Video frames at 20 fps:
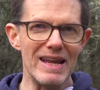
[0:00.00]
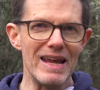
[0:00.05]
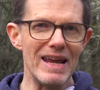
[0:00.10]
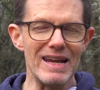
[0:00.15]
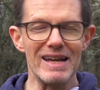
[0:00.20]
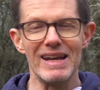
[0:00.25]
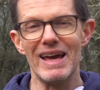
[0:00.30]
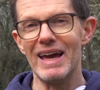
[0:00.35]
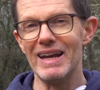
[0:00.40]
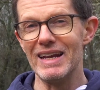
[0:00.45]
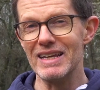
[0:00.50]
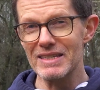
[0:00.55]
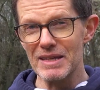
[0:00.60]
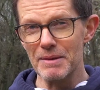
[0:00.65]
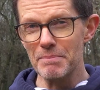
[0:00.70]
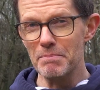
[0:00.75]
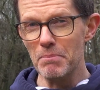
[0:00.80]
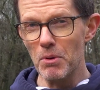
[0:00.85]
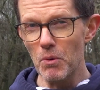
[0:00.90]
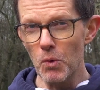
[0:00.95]
in, and it's
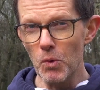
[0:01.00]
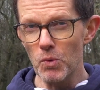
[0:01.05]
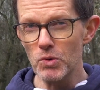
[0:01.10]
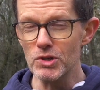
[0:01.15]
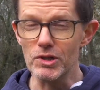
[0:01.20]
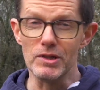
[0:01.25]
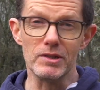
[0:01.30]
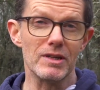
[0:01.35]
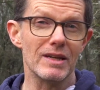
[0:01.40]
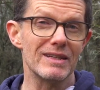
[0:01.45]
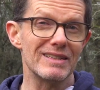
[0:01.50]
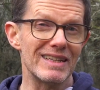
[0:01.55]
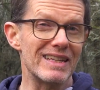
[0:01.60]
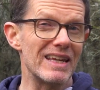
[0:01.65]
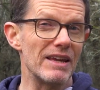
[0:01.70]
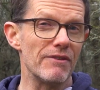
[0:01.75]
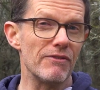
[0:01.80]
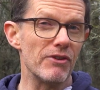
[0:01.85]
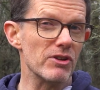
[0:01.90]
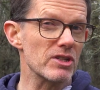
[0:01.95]
important to
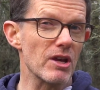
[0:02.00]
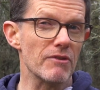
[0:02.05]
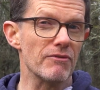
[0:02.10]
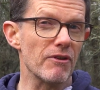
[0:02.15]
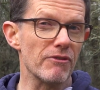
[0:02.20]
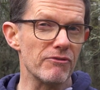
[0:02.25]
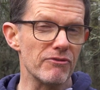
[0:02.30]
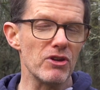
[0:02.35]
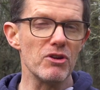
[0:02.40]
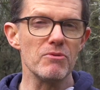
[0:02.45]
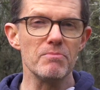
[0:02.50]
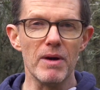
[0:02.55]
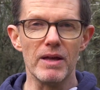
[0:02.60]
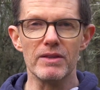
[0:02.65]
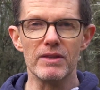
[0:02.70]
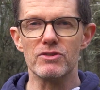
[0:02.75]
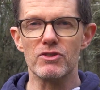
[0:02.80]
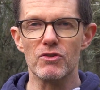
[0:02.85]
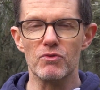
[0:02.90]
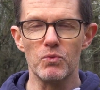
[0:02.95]
give yourself a few
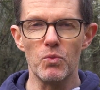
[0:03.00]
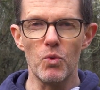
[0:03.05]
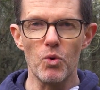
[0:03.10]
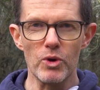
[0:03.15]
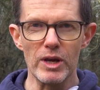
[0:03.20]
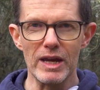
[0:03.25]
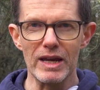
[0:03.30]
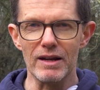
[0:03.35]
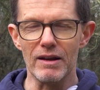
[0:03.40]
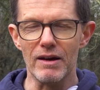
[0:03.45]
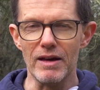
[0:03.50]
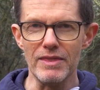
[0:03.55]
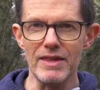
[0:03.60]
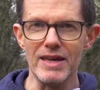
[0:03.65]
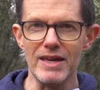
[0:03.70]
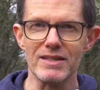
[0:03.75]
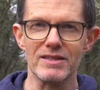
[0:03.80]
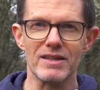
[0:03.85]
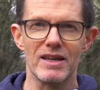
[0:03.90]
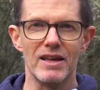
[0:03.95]
months of walking like
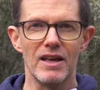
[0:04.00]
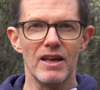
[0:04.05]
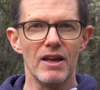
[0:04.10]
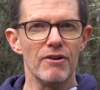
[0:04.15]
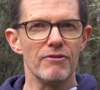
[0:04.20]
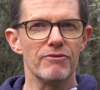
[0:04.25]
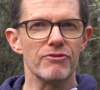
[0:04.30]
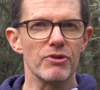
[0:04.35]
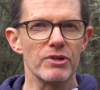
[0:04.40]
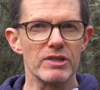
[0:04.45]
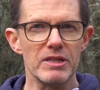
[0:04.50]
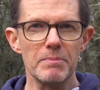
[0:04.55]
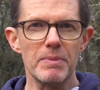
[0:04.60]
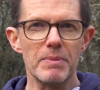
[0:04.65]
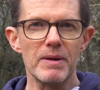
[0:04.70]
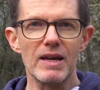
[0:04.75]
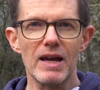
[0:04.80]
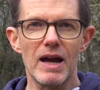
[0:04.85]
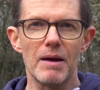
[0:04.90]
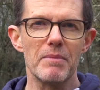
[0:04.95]
this for it to
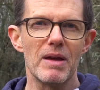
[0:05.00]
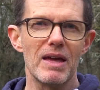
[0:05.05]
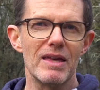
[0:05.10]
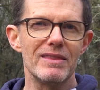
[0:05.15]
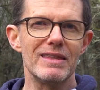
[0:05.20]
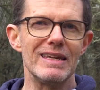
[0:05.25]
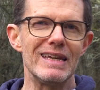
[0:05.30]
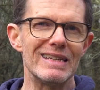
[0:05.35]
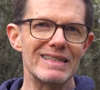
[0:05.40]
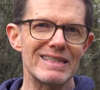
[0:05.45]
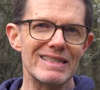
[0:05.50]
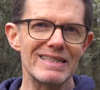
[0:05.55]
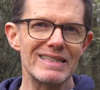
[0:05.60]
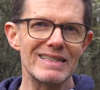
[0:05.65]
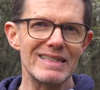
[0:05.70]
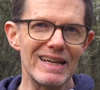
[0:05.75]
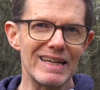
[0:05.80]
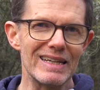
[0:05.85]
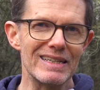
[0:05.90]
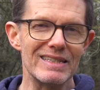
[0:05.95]
become the
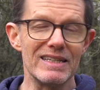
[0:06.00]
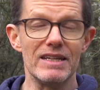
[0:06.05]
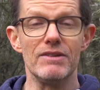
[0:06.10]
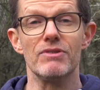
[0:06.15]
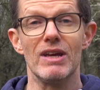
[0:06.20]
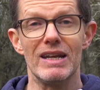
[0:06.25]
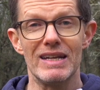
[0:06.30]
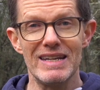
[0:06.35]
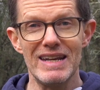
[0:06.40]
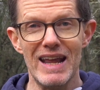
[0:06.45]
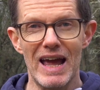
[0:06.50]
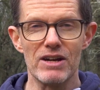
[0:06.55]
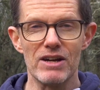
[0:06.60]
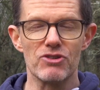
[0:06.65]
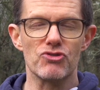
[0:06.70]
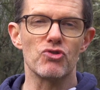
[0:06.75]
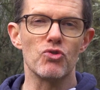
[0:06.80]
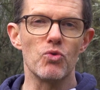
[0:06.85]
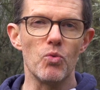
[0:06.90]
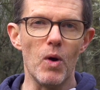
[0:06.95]
instinctive,
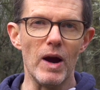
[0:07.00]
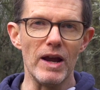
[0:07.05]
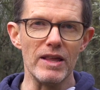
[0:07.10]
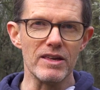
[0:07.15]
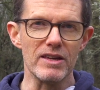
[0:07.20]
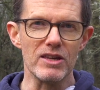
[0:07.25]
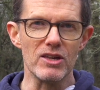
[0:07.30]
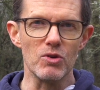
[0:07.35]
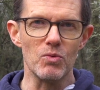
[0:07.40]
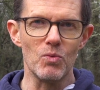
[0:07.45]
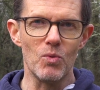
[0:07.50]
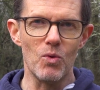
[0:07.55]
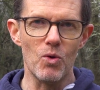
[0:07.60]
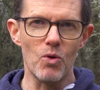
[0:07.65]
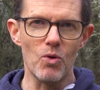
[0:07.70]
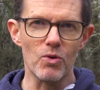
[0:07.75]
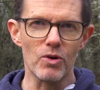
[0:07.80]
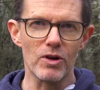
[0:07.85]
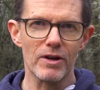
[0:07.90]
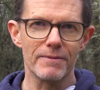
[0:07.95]
natural way that you
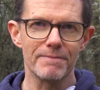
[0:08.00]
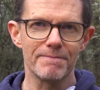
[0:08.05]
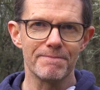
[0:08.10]
walk.